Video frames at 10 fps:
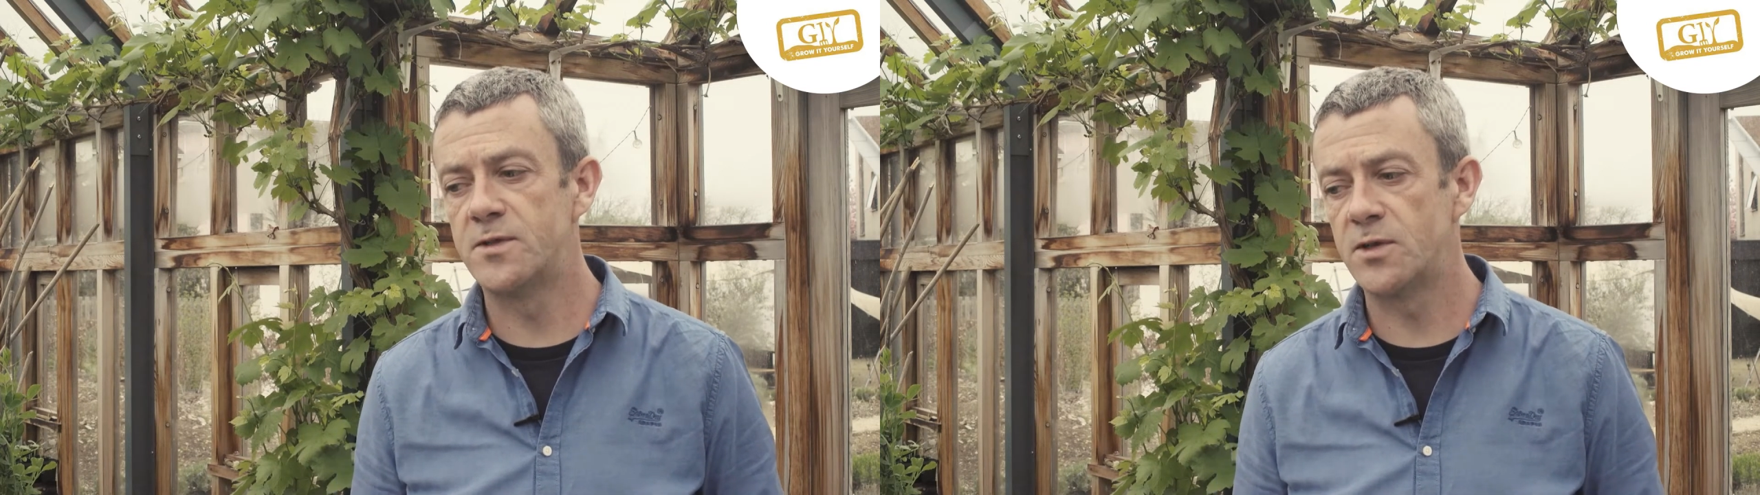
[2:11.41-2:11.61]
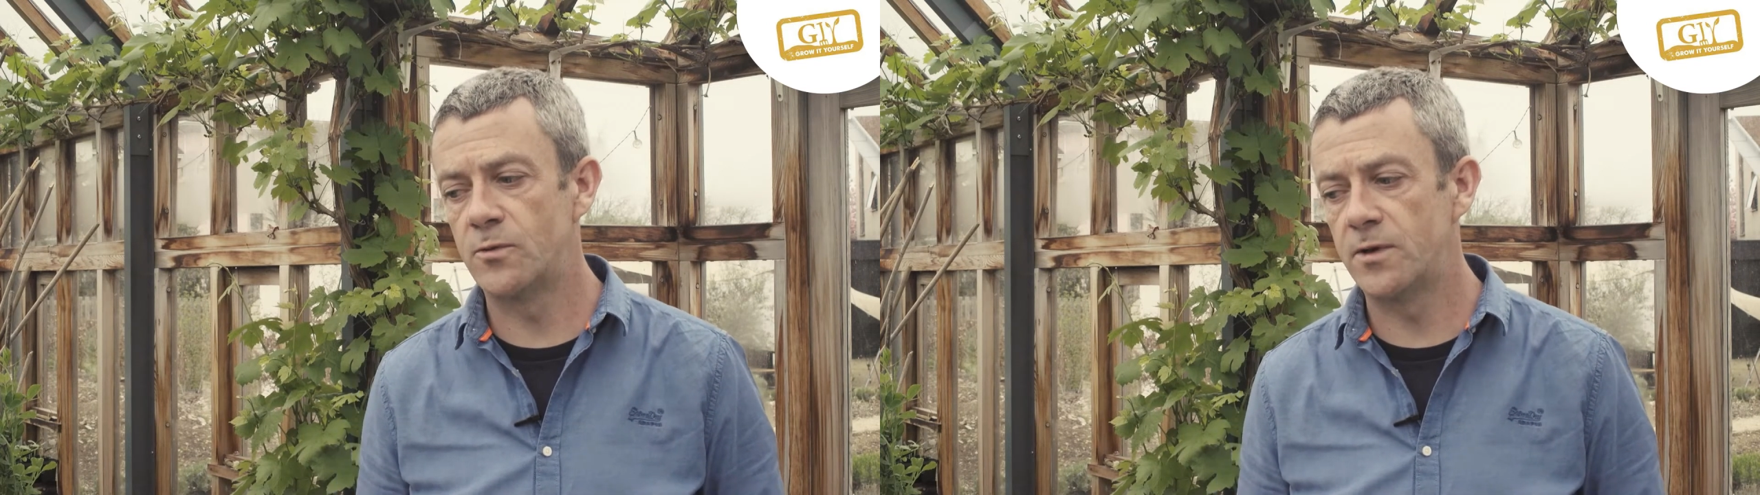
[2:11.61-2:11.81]

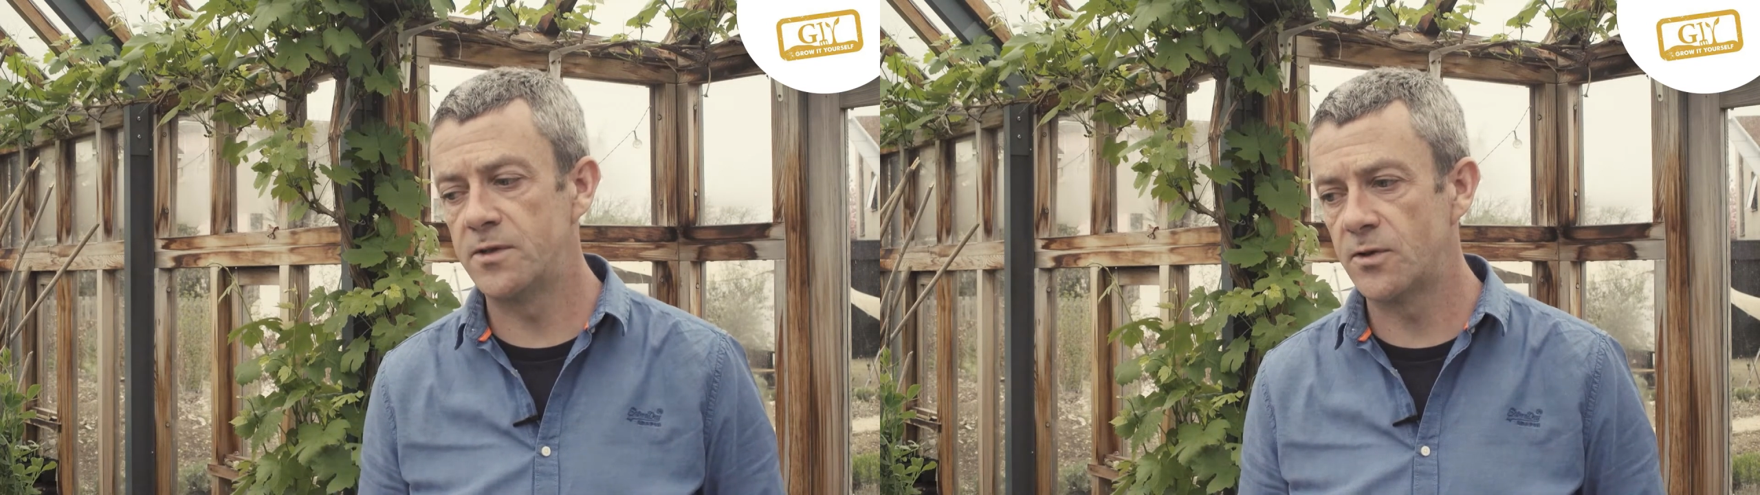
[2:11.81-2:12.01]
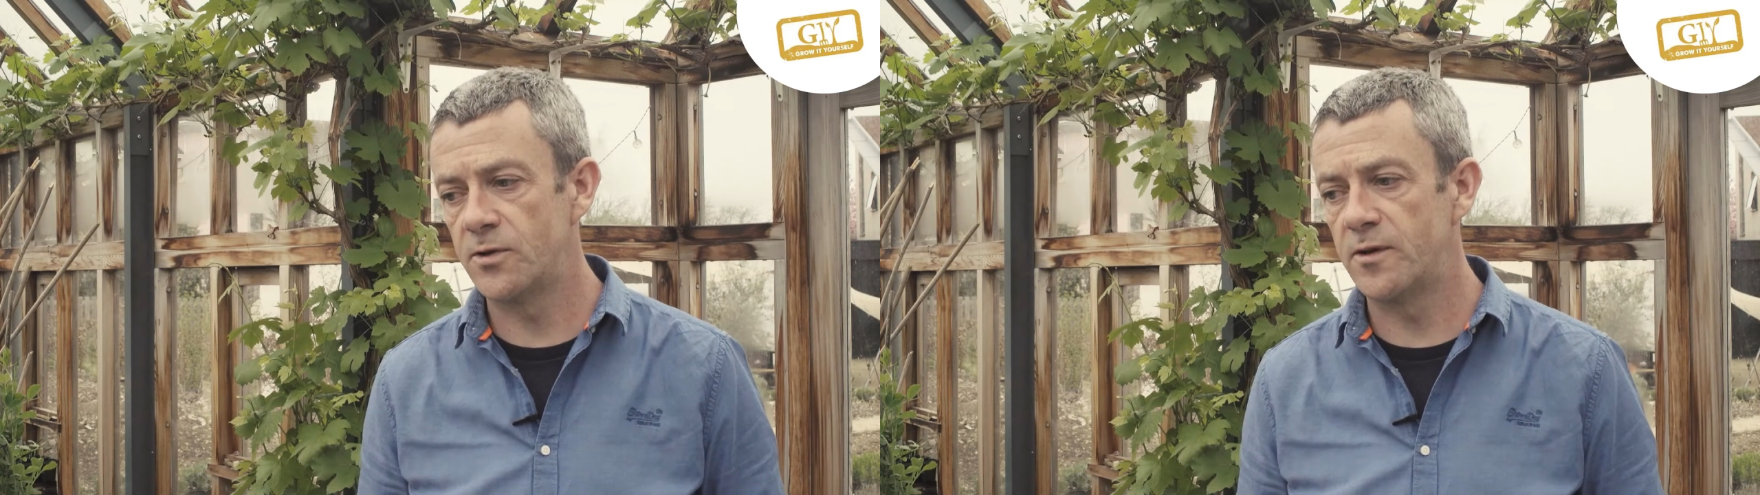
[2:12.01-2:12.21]
So
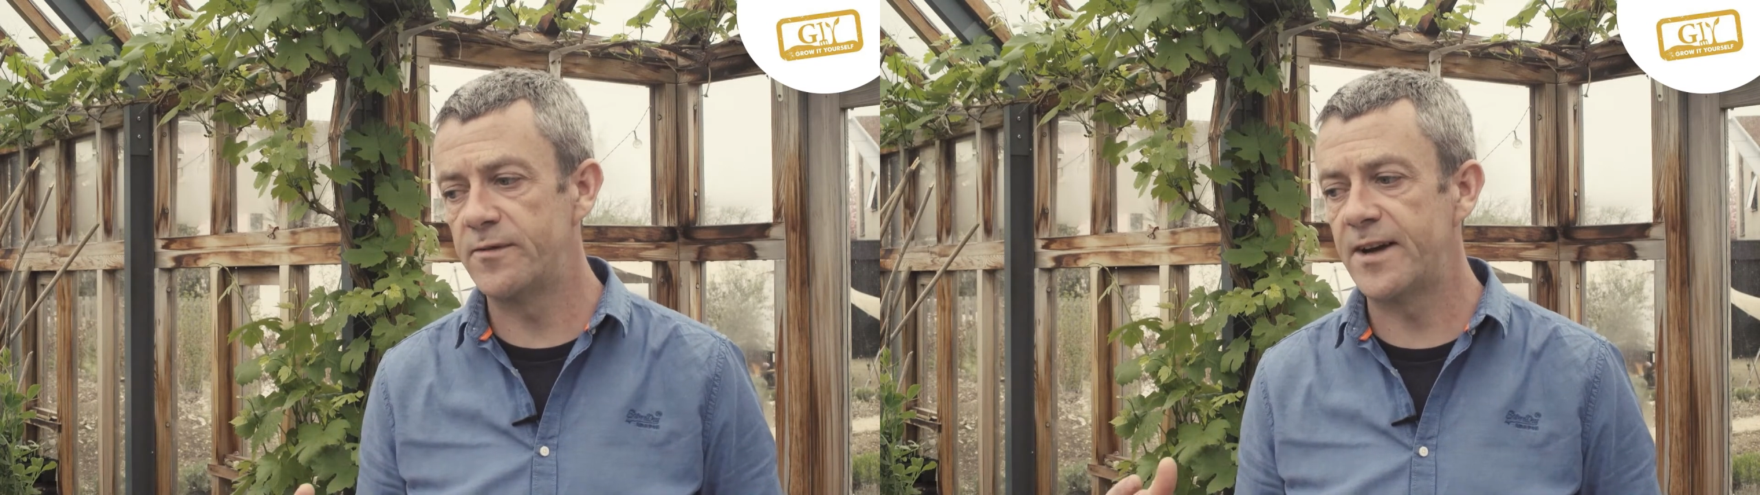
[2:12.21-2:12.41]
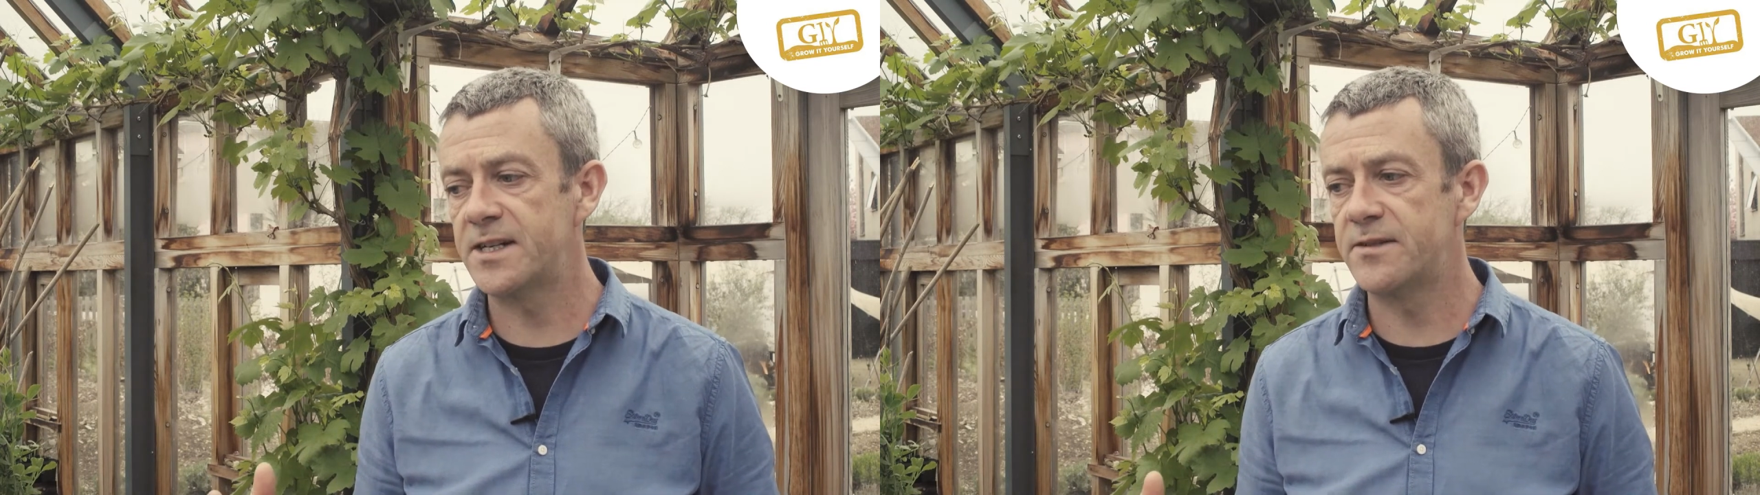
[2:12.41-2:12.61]
so you're
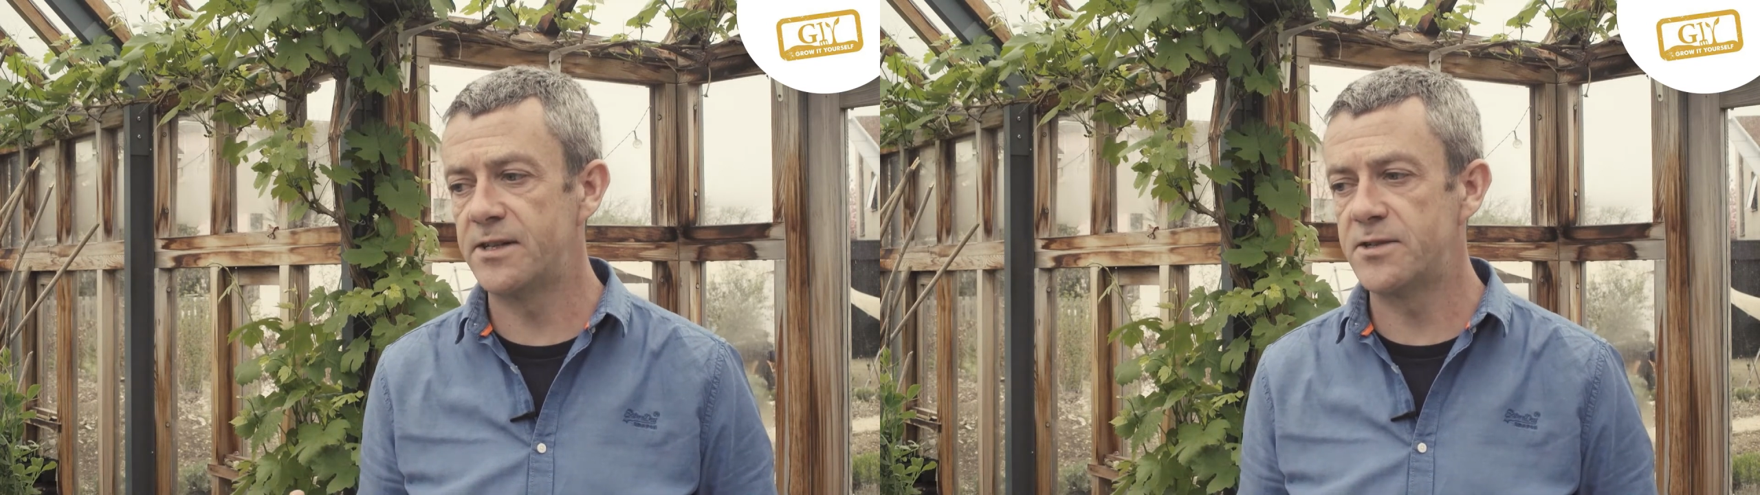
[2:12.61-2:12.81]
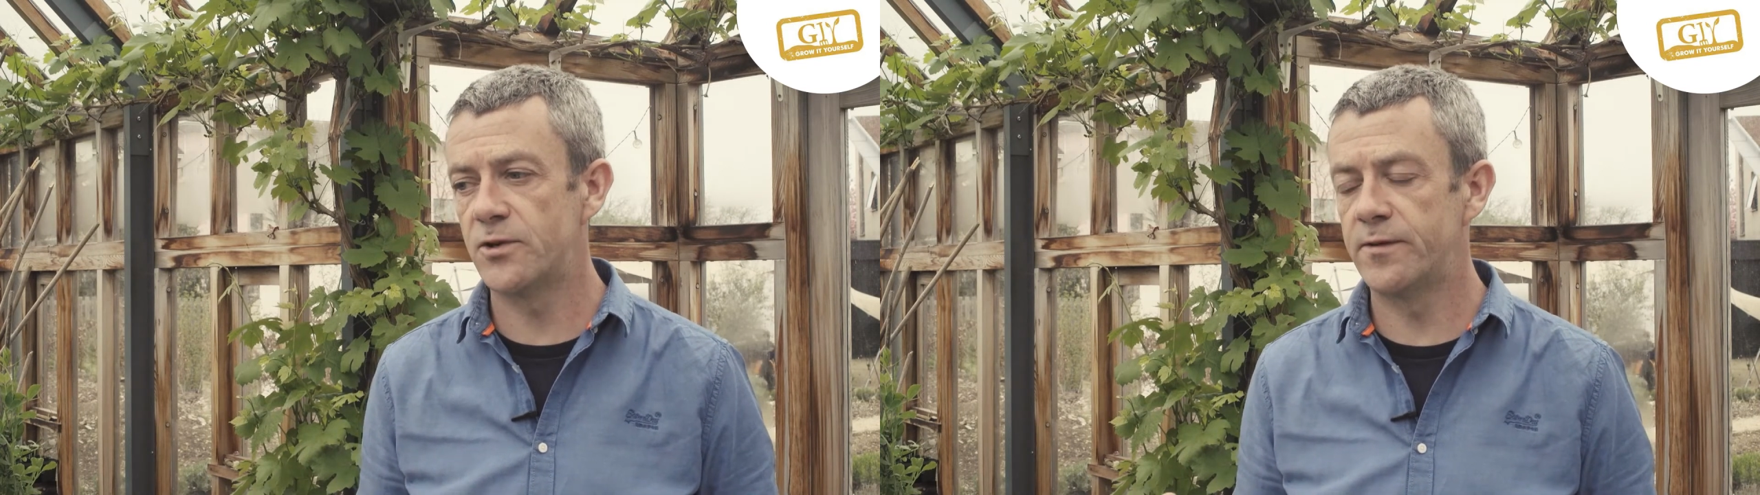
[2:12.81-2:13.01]

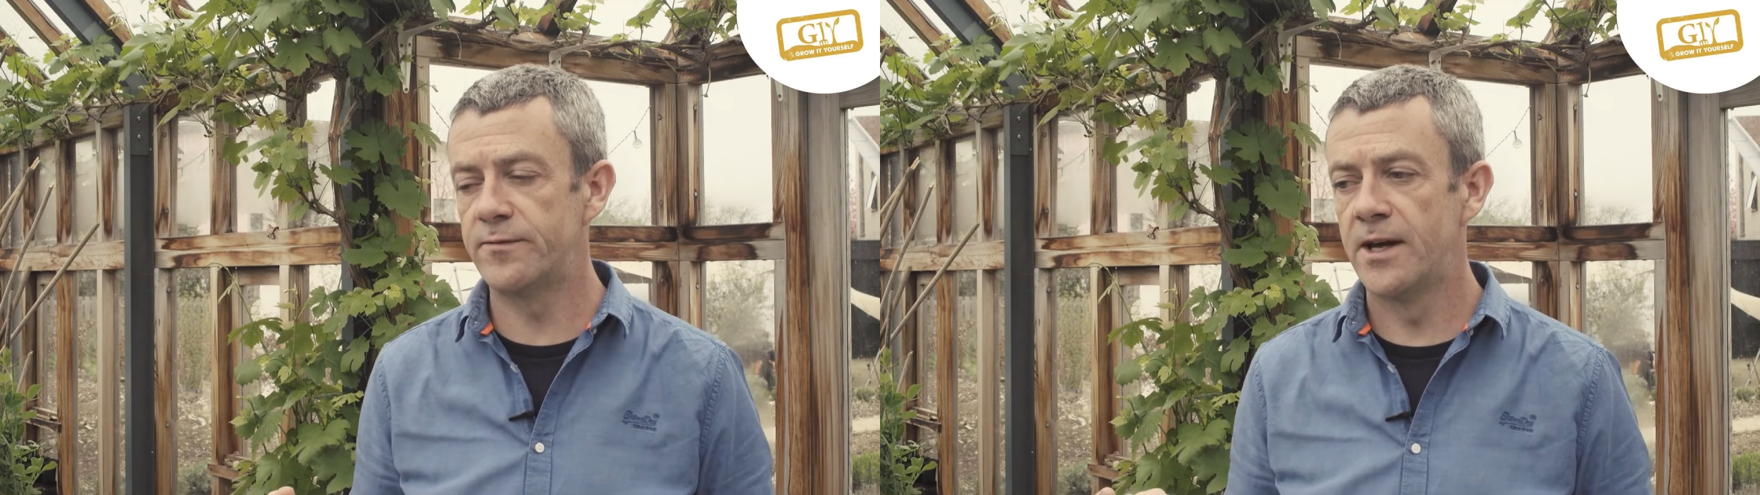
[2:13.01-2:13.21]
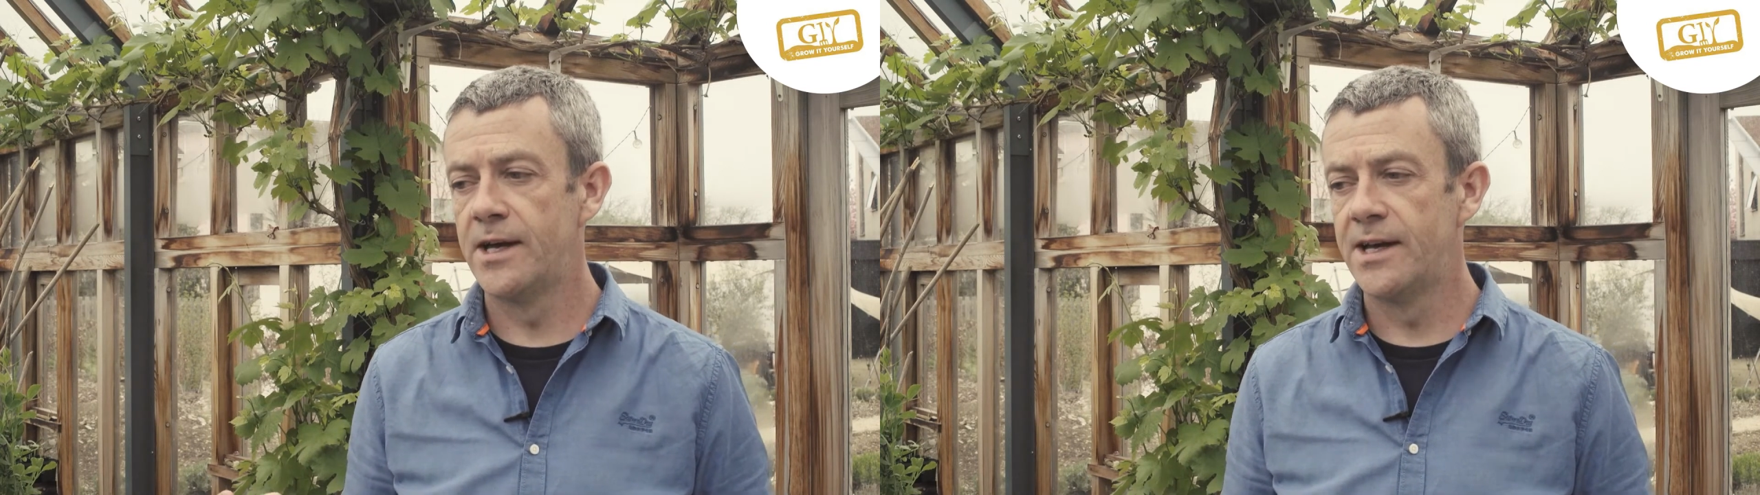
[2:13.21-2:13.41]
effectively sort of